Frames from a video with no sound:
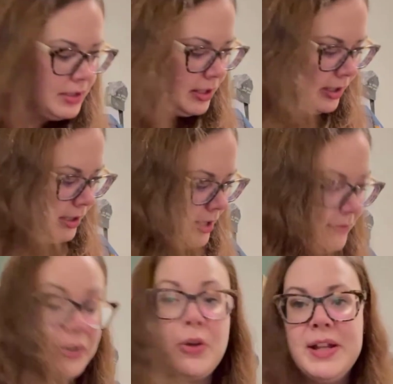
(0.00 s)

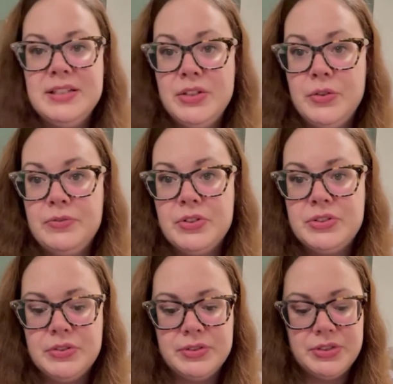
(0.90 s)
ever going to
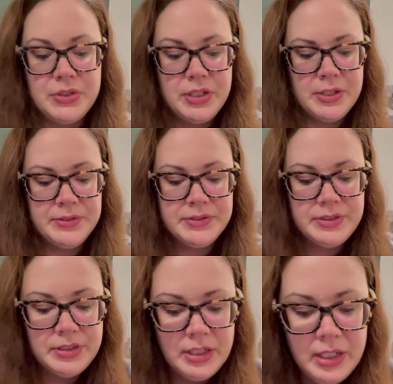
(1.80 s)
Universal
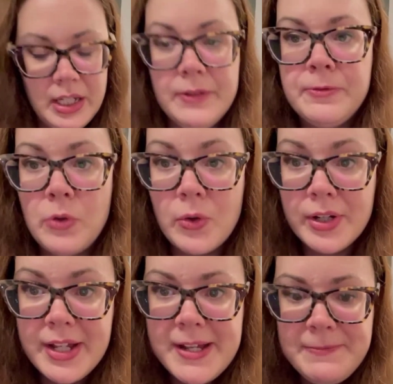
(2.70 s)
Studios in
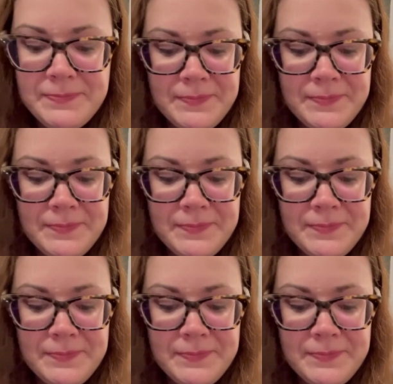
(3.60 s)
Florida.